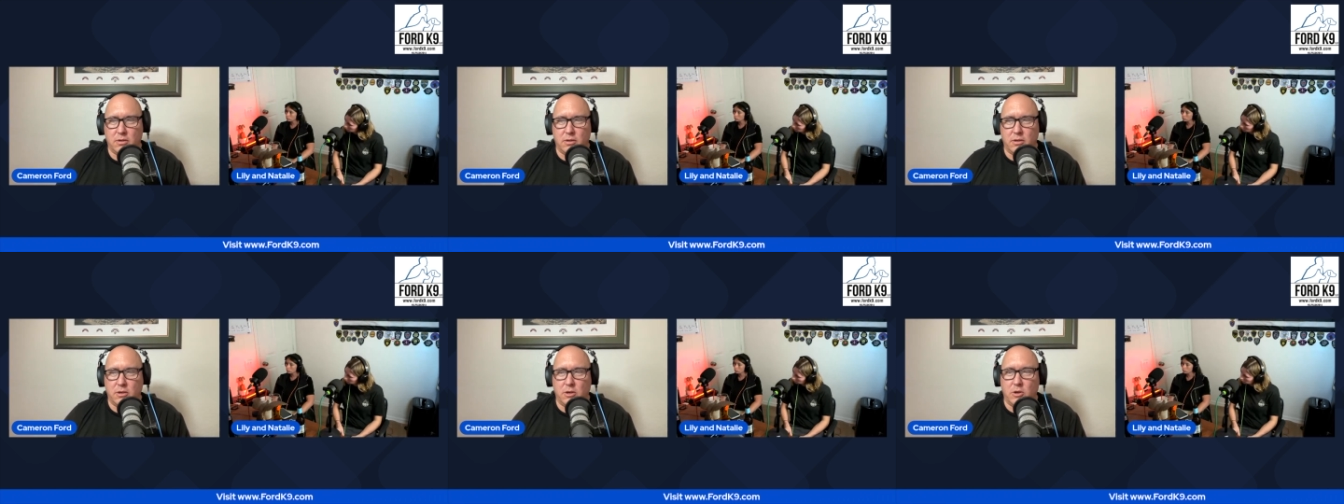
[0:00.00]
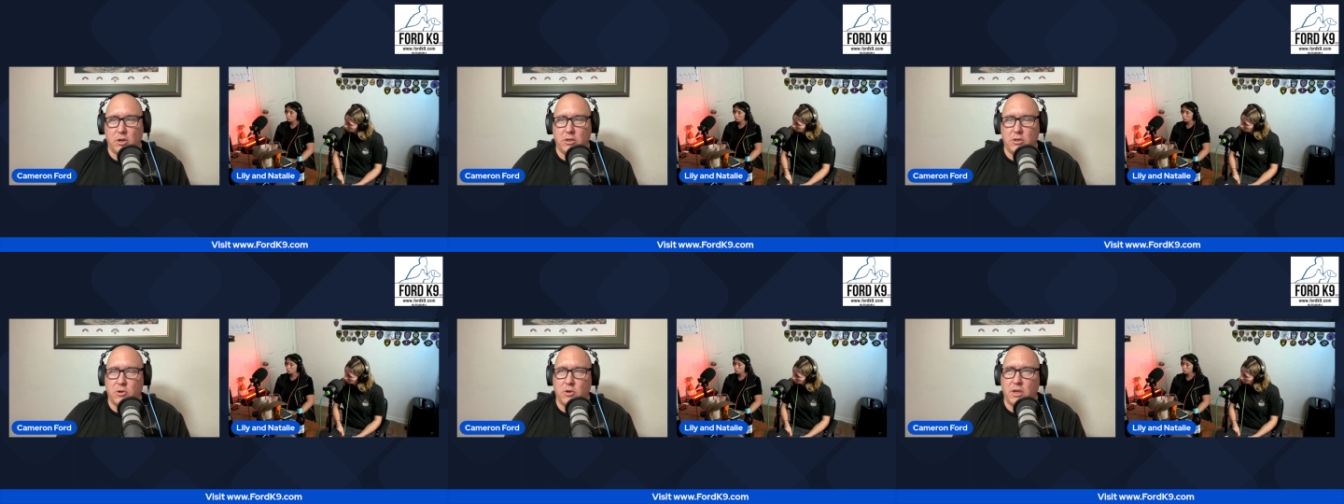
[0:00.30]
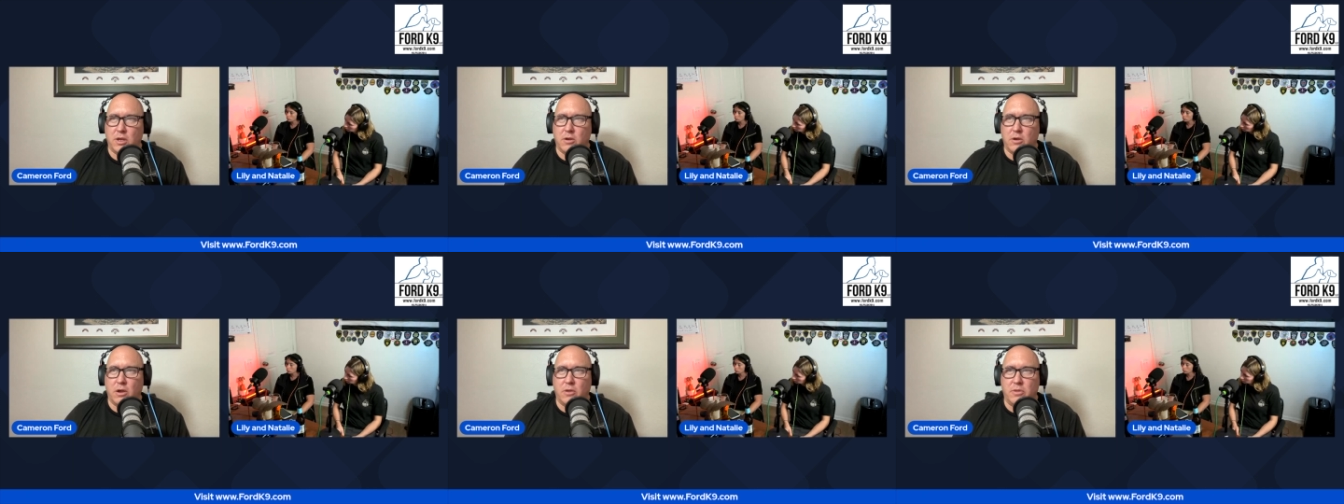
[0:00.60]
you
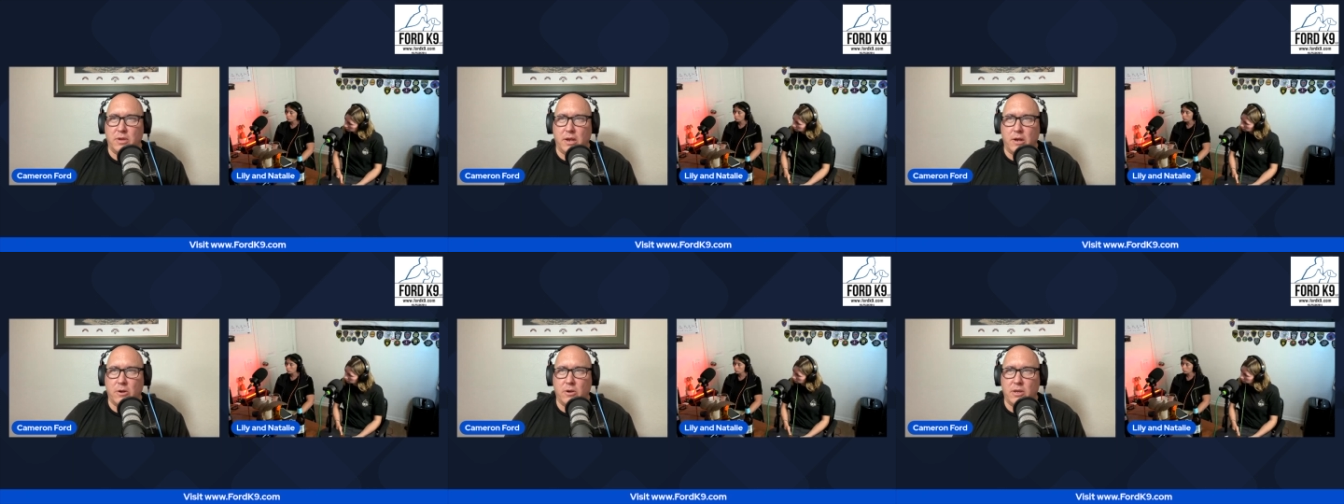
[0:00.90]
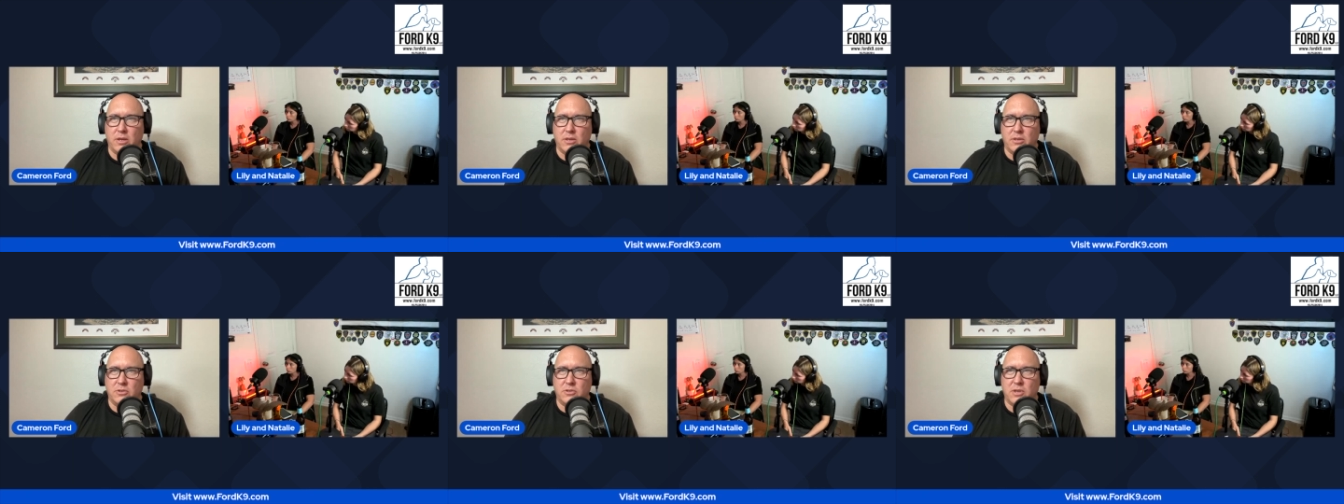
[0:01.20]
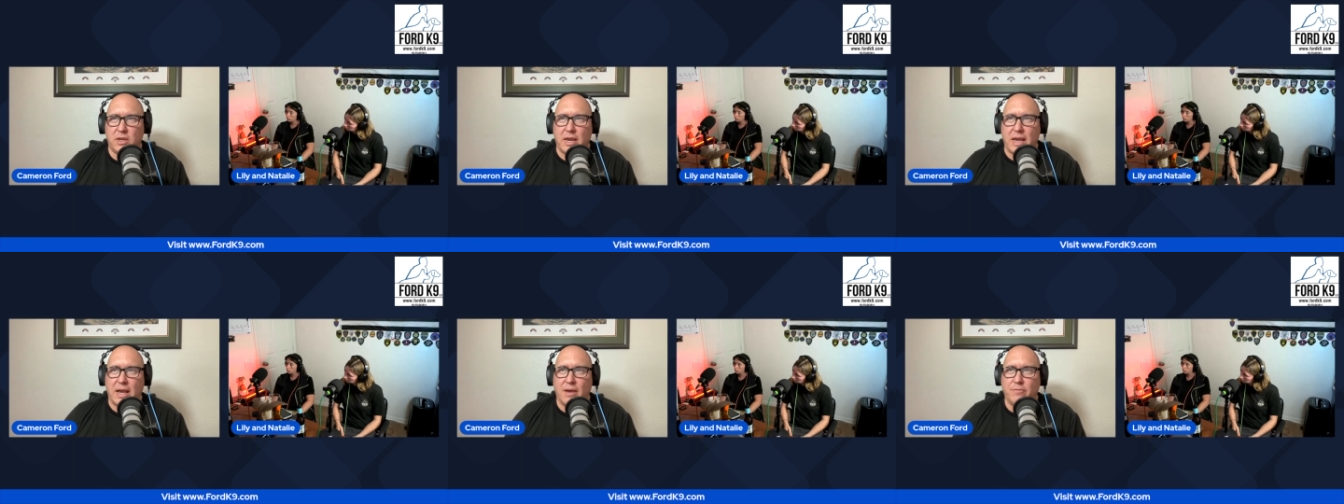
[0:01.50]
hit on there is
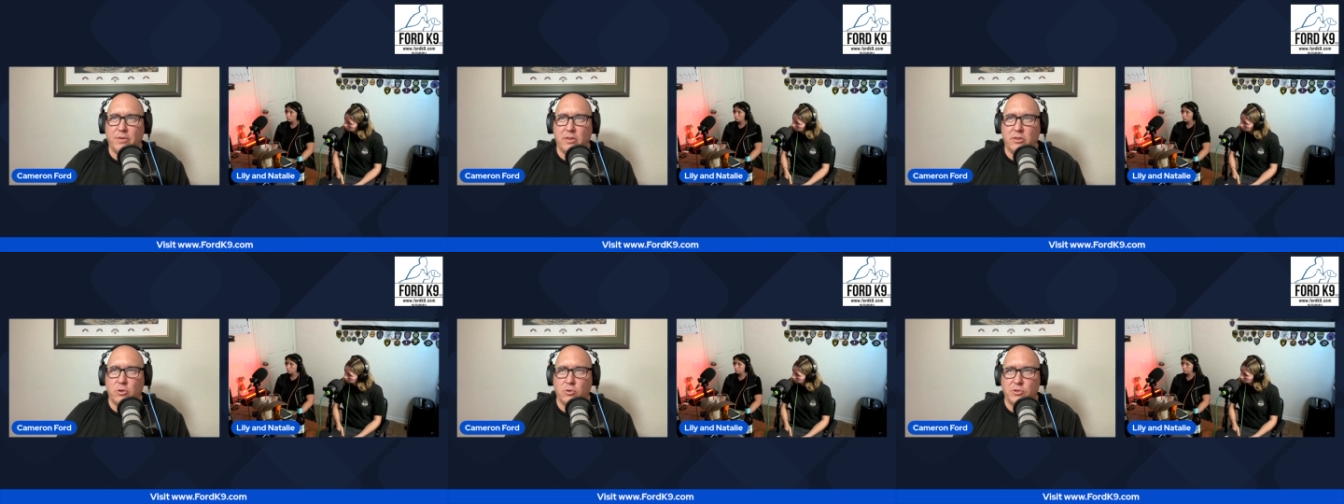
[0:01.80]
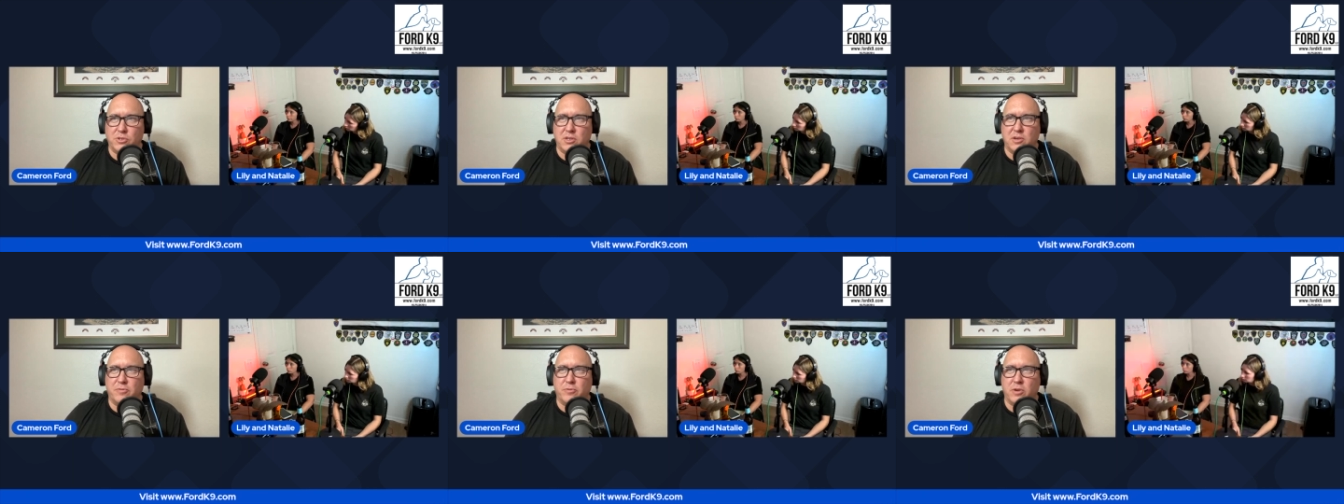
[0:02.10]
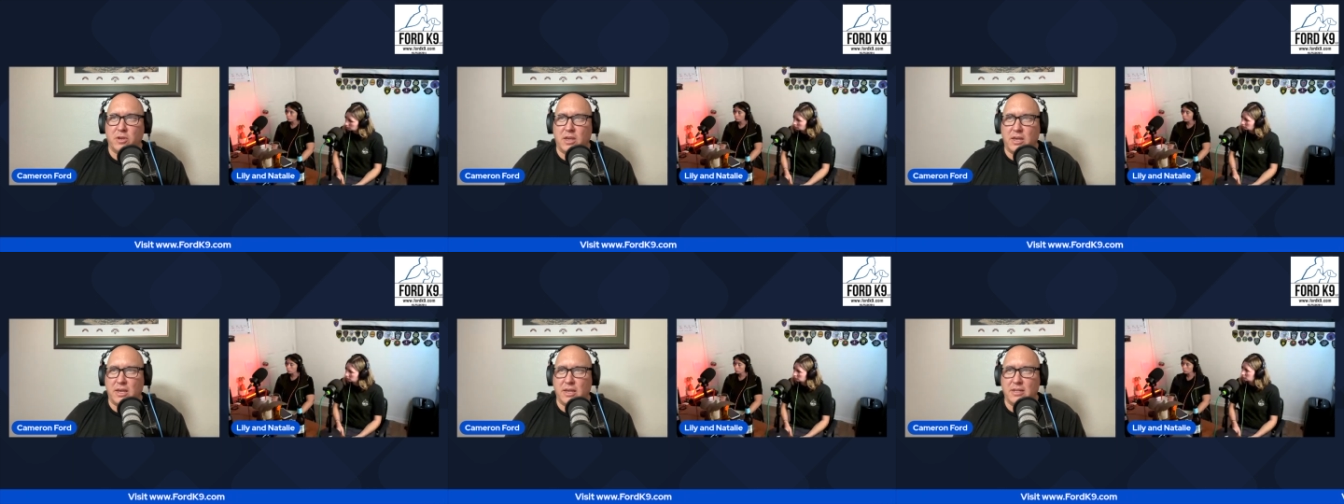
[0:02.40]
having those
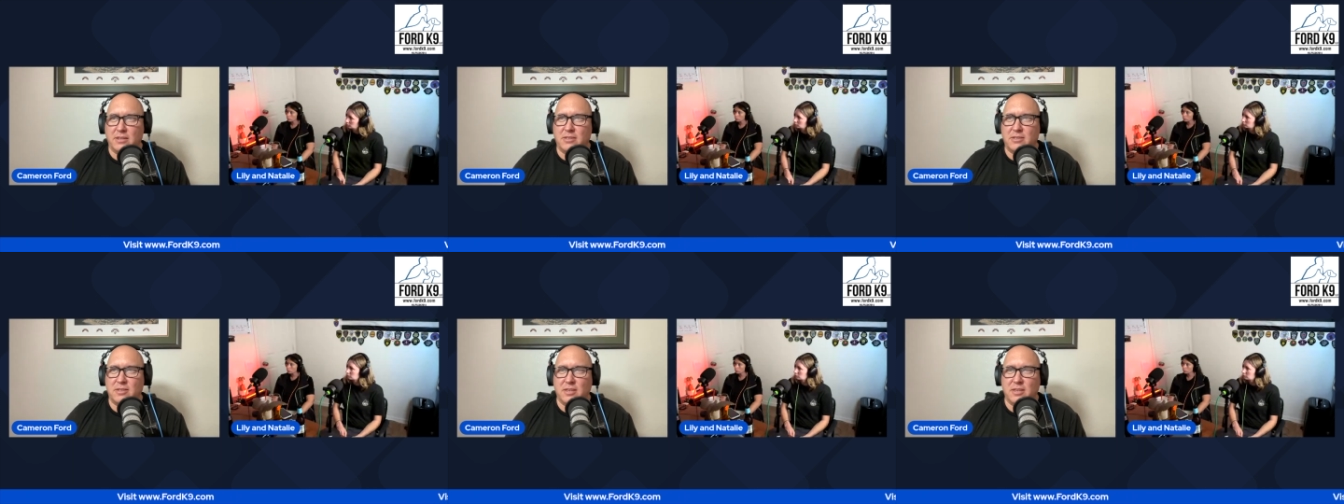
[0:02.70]
different kits,